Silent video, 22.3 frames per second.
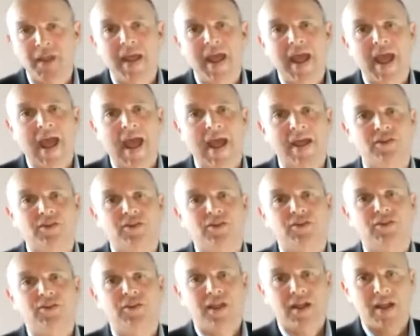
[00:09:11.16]

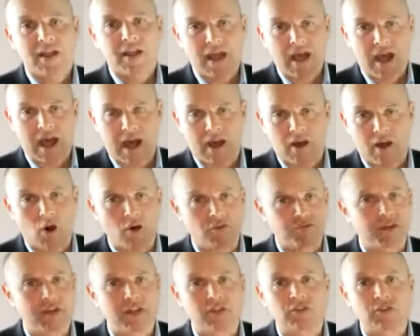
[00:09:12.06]
and
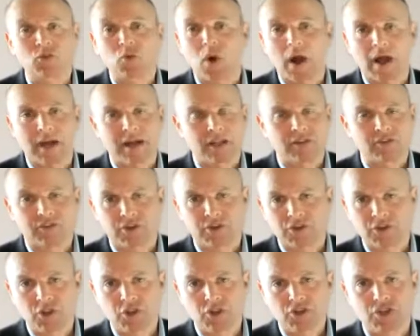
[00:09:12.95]
often is quite
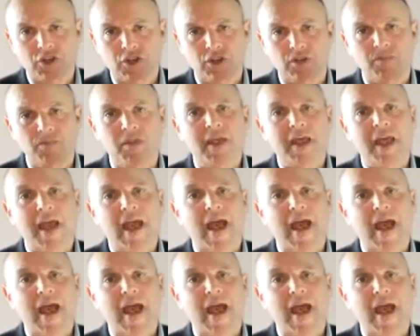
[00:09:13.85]
institutional,